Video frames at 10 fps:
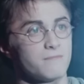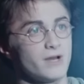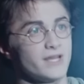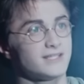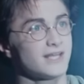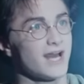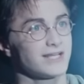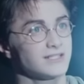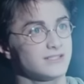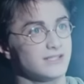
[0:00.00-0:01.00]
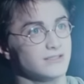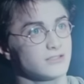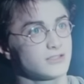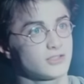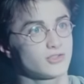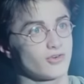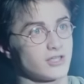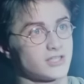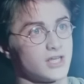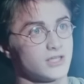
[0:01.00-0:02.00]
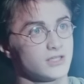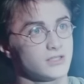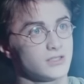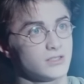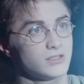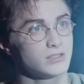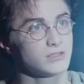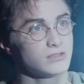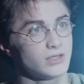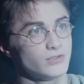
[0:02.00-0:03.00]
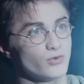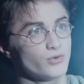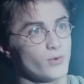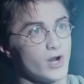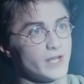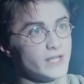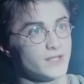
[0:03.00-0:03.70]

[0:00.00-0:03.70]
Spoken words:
My dad didn't strut. And nor do I.